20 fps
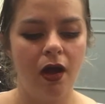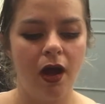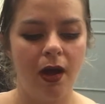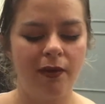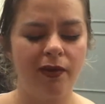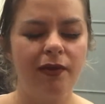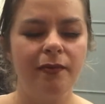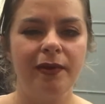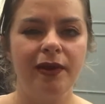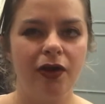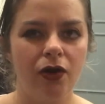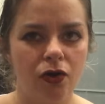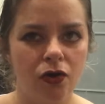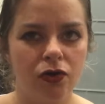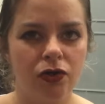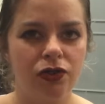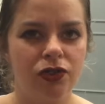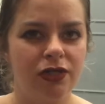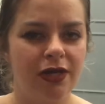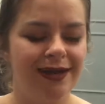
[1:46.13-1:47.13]
going to make a
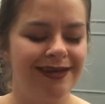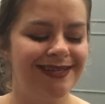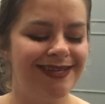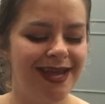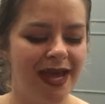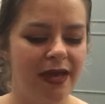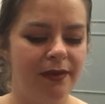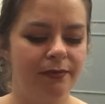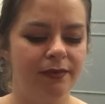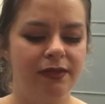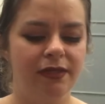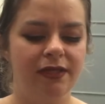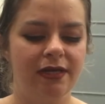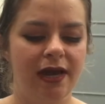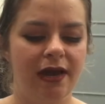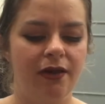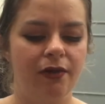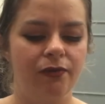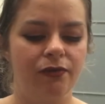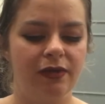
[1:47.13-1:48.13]
good attempt
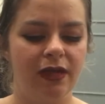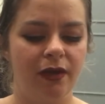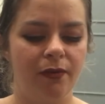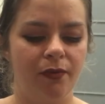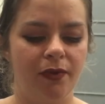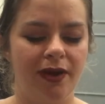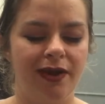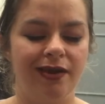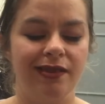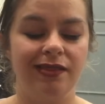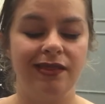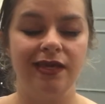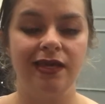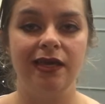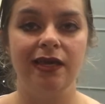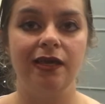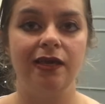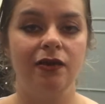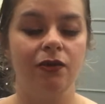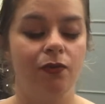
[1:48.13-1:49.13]
now that we're in
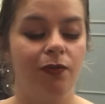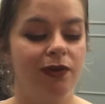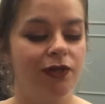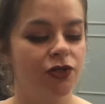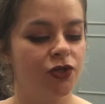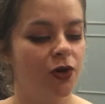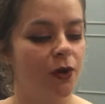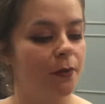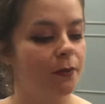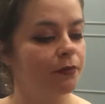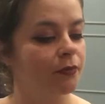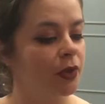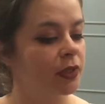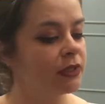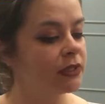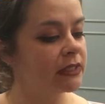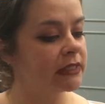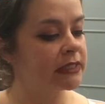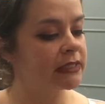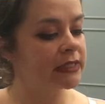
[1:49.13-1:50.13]
the winter
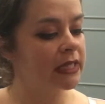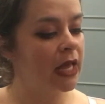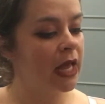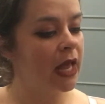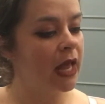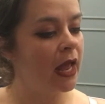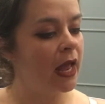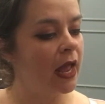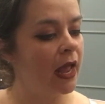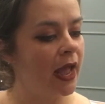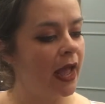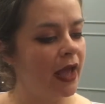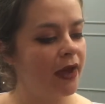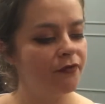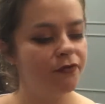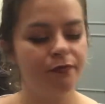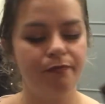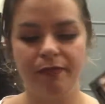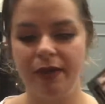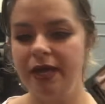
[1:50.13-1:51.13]
months.
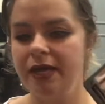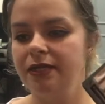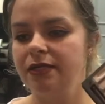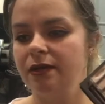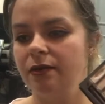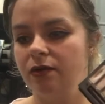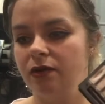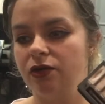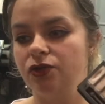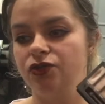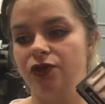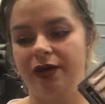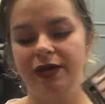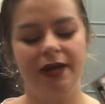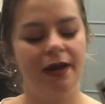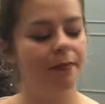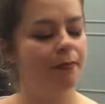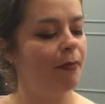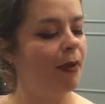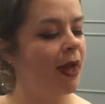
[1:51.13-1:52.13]
Half Baked I'm going to try
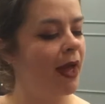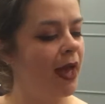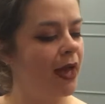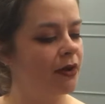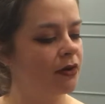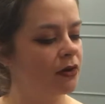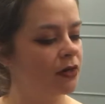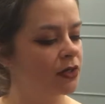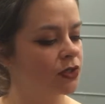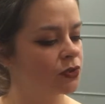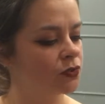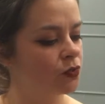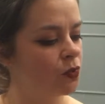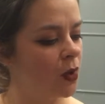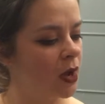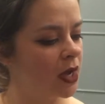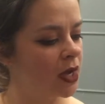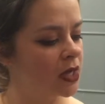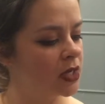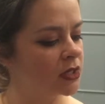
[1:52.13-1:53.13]
and hit pan on as
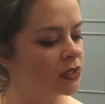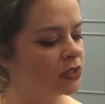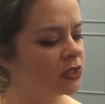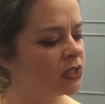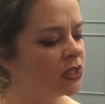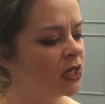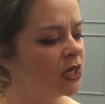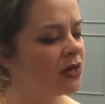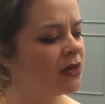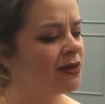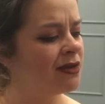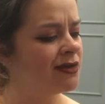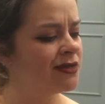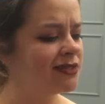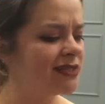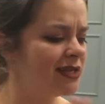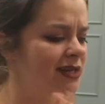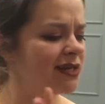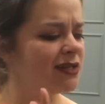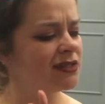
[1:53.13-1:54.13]
well.
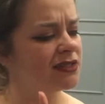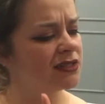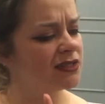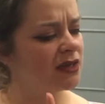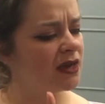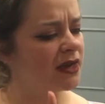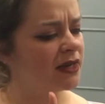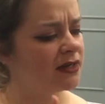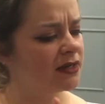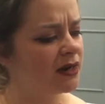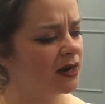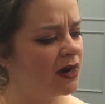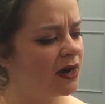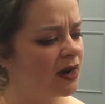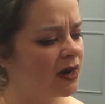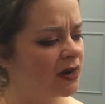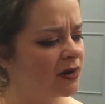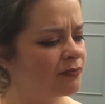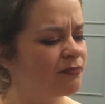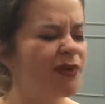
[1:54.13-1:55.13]
Sin and
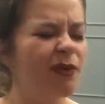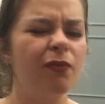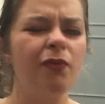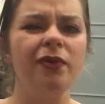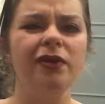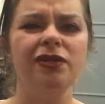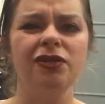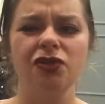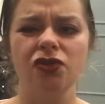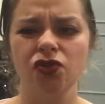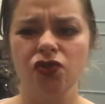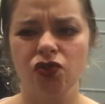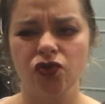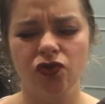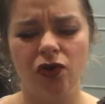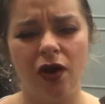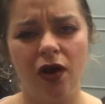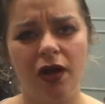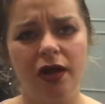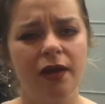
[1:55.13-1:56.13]
Sidecar I'm going to
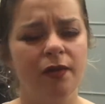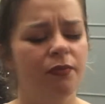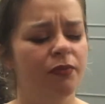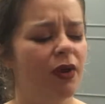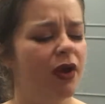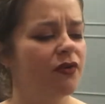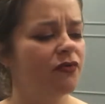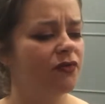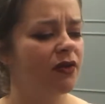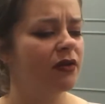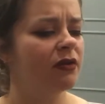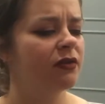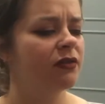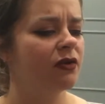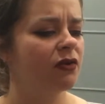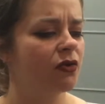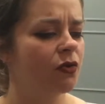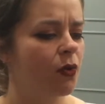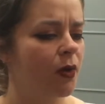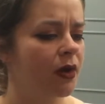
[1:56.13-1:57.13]
try, but I find that
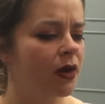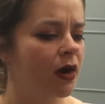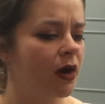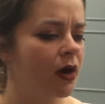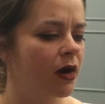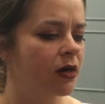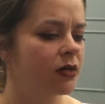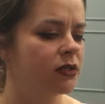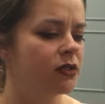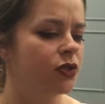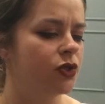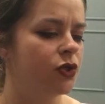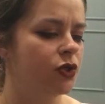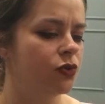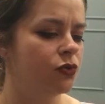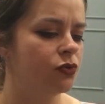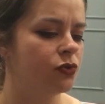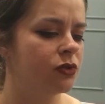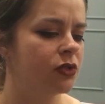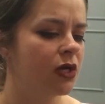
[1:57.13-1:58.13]
they're quite hard to
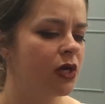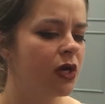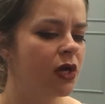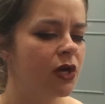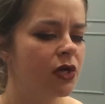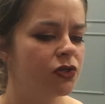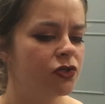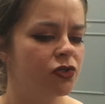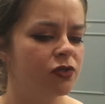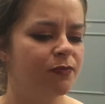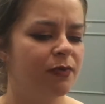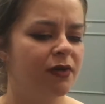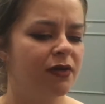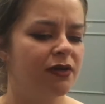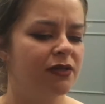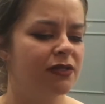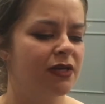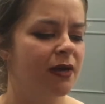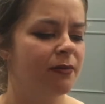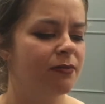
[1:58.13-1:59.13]
use just
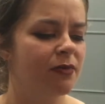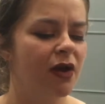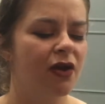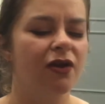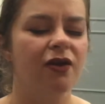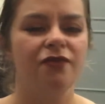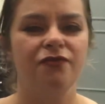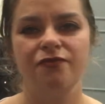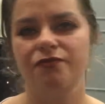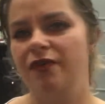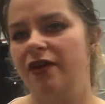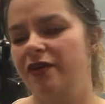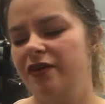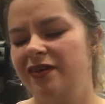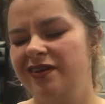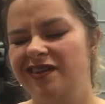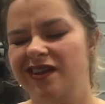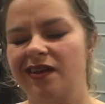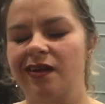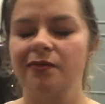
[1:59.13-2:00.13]
because I'm not a
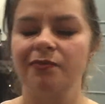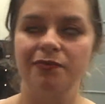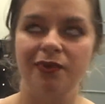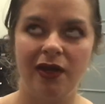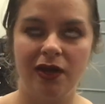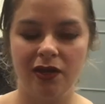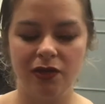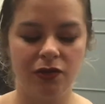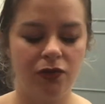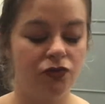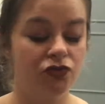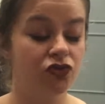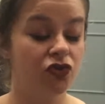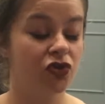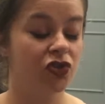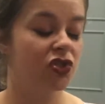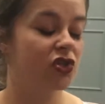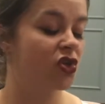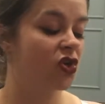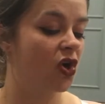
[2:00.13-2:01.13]
very like pink
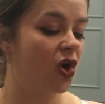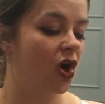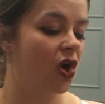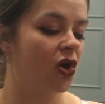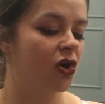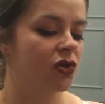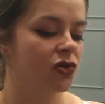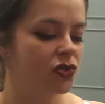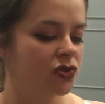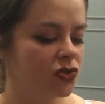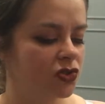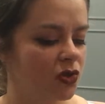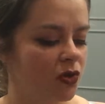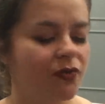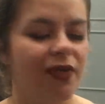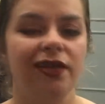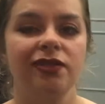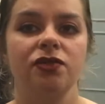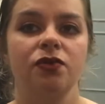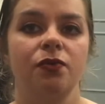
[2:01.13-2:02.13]
neutrals girl, so
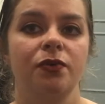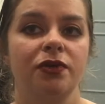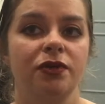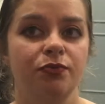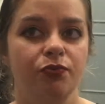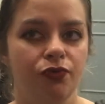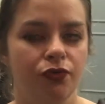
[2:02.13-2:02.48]
that's going to